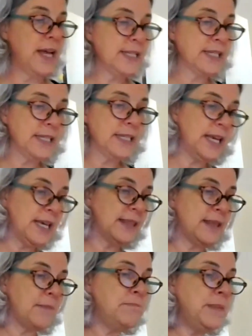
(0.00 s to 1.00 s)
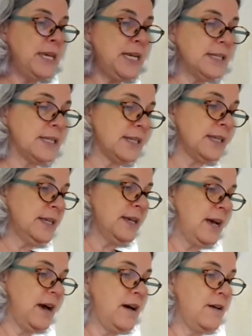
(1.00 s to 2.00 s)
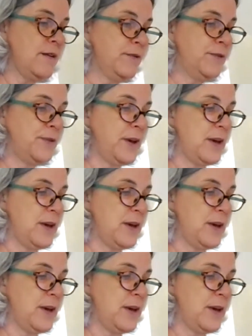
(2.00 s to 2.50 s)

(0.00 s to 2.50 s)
That's like the meat of,